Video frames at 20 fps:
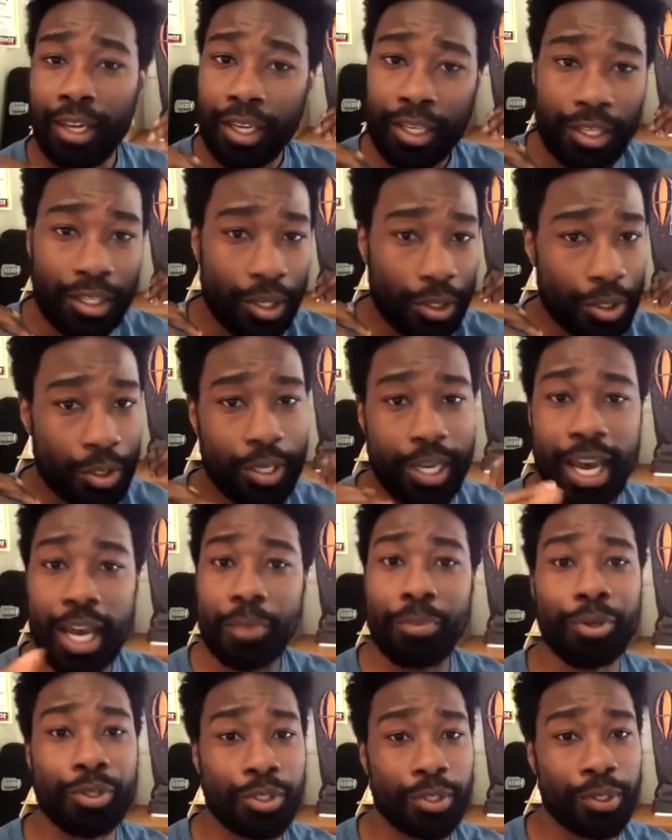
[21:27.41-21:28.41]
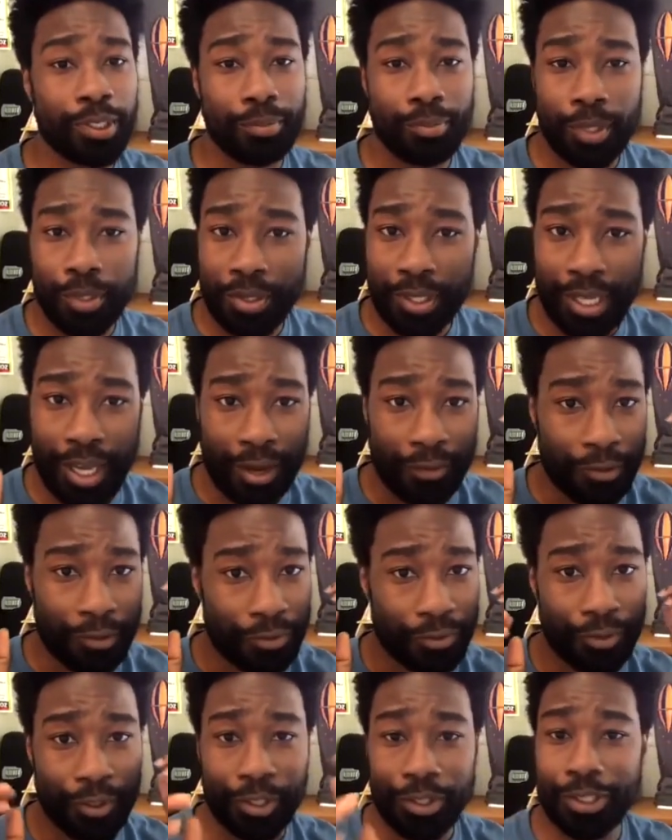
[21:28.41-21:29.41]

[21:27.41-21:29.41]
you know, you got to put your music out for free,